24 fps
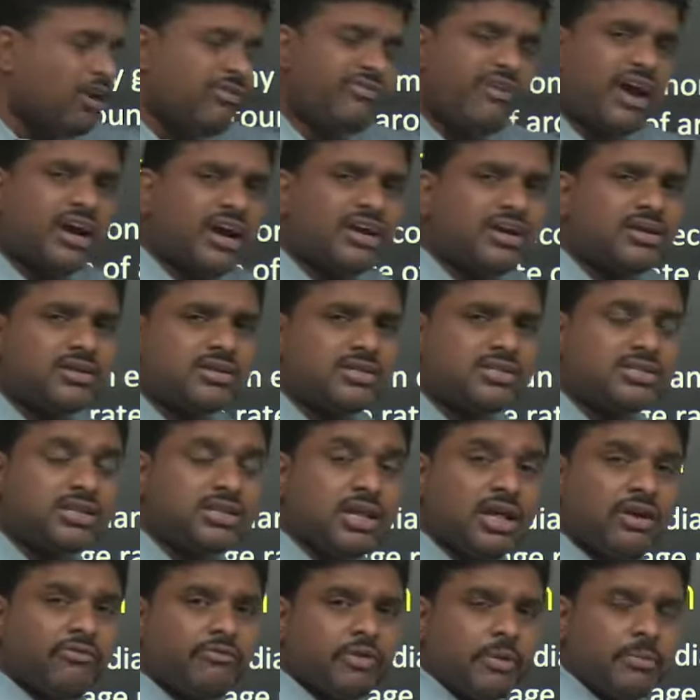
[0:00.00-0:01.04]
factors
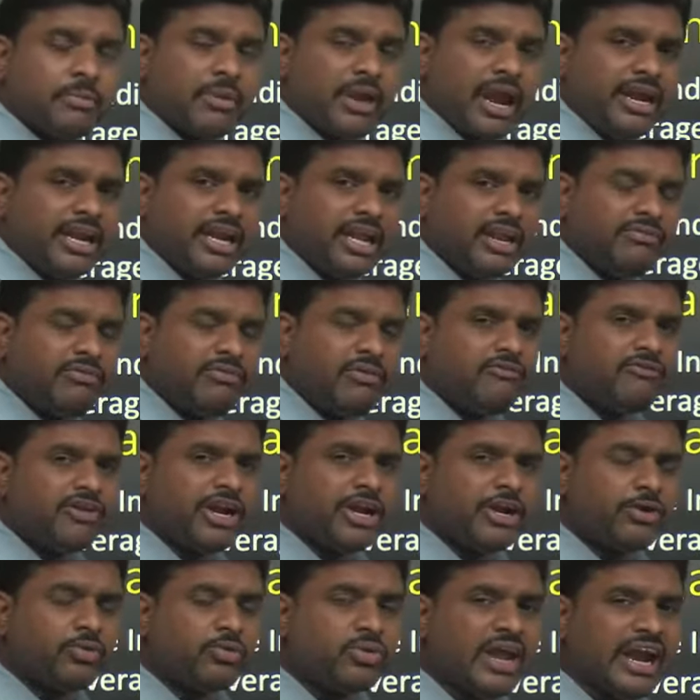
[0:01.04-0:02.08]
from
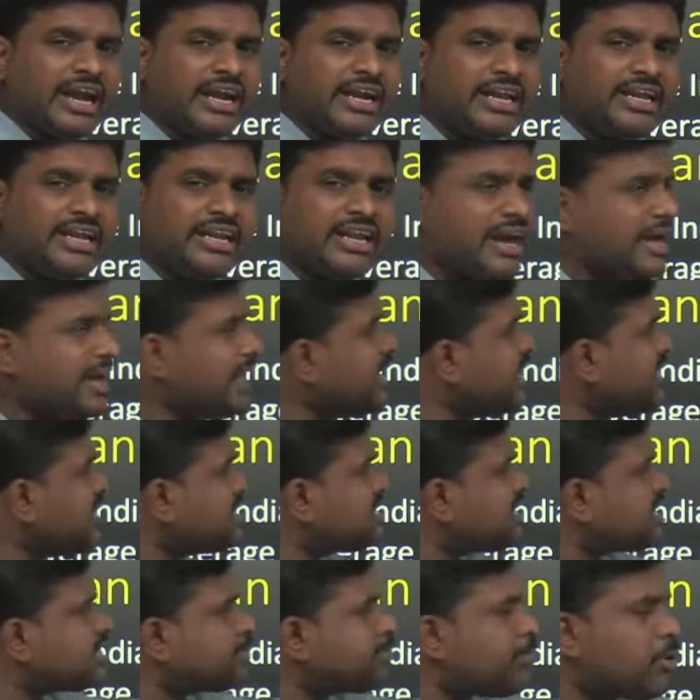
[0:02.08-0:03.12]
1950 to 1990 is
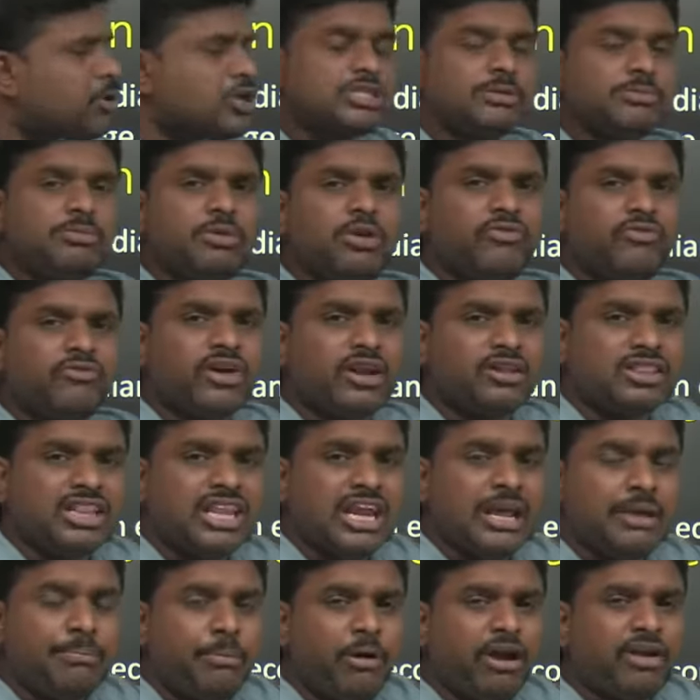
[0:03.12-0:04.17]
responsible for
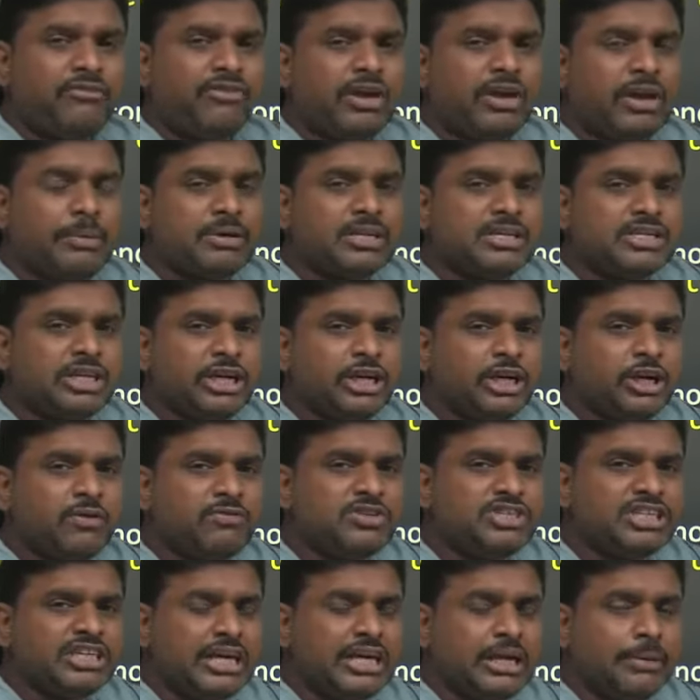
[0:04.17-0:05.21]
3.5% of
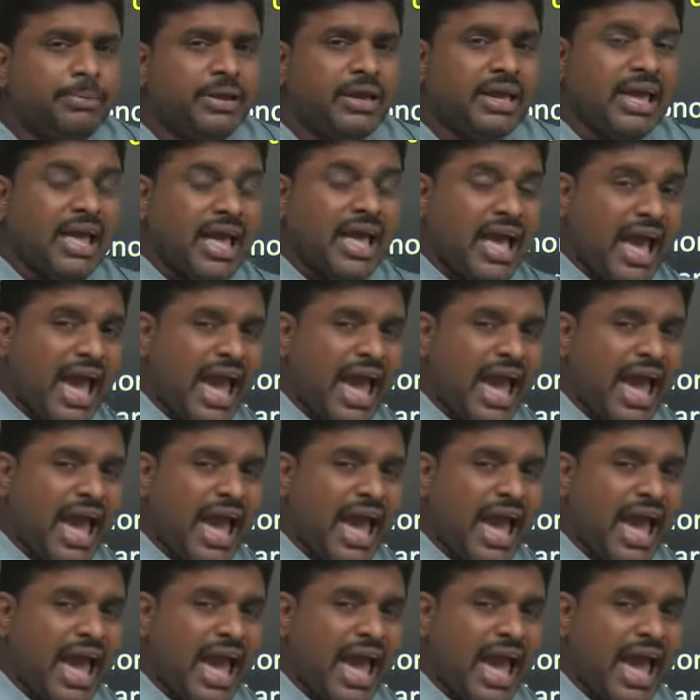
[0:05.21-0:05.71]
GDP,